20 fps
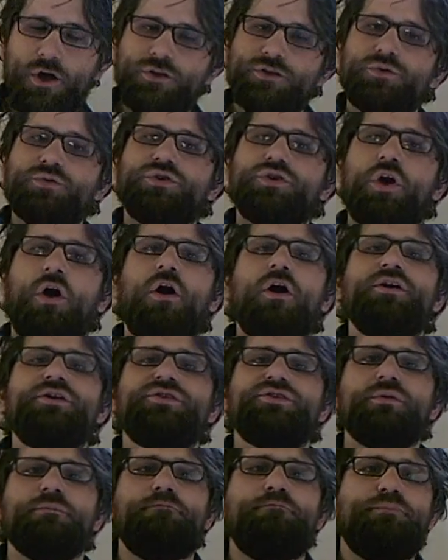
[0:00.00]
So charge
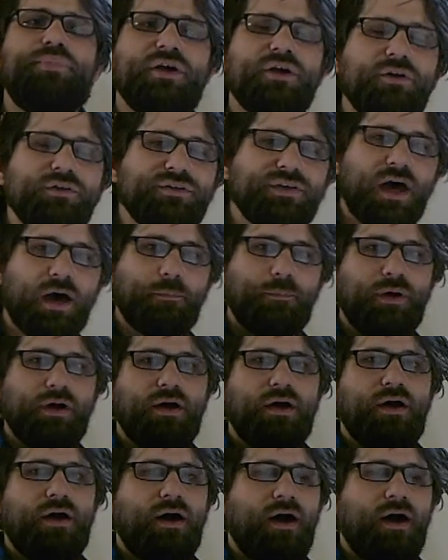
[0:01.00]
is a buildup